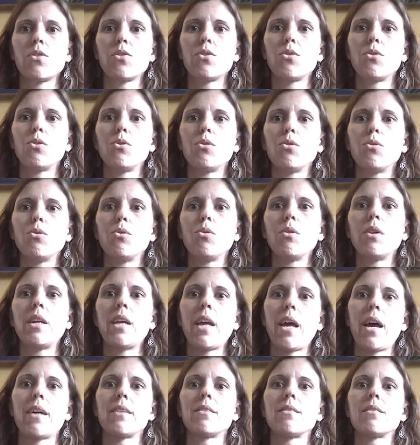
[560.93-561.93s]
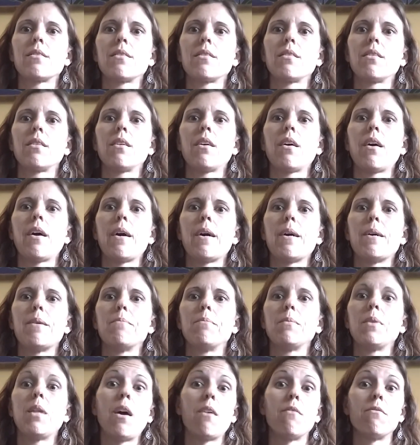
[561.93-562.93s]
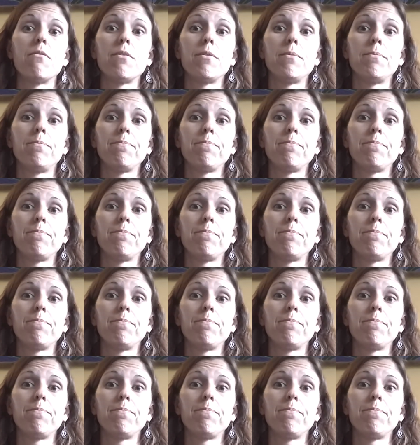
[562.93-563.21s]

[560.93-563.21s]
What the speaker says: to get love,